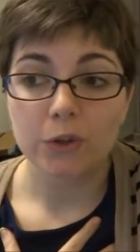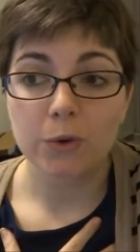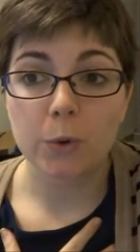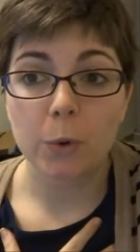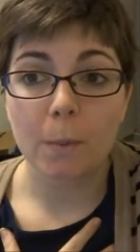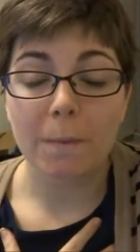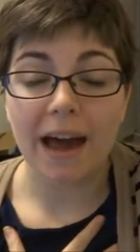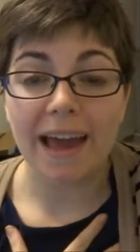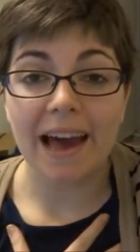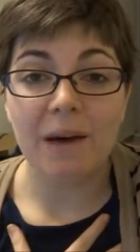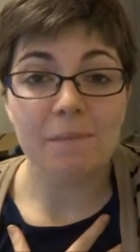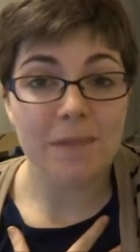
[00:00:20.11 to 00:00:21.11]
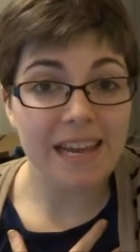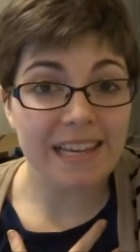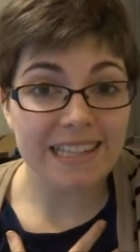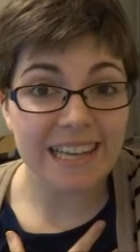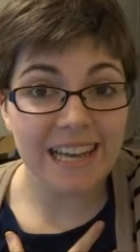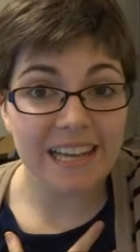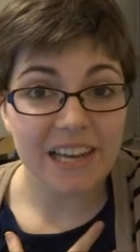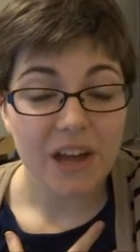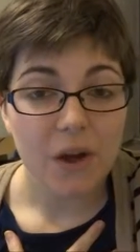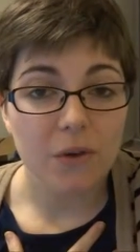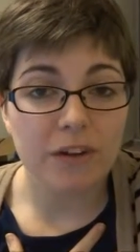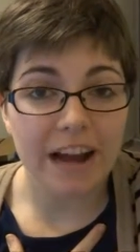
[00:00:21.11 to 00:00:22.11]
to my amazing
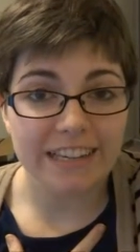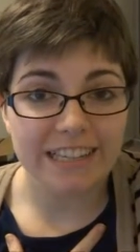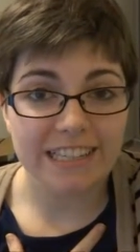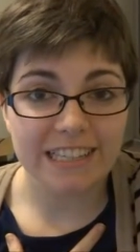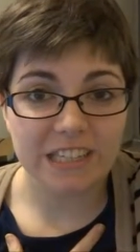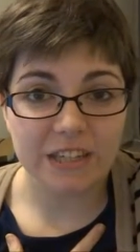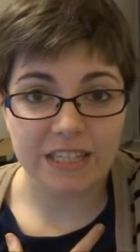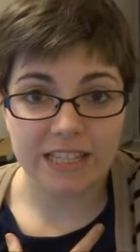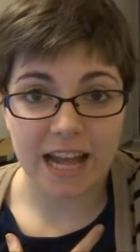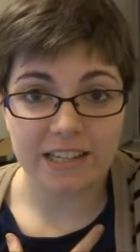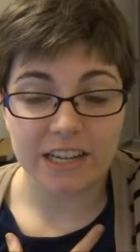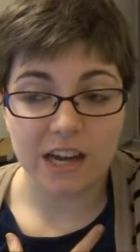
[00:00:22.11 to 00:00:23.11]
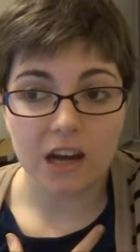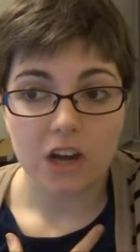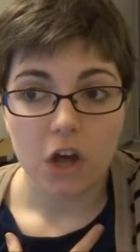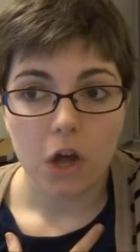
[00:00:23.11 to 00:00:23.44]
Reddit Secret Santa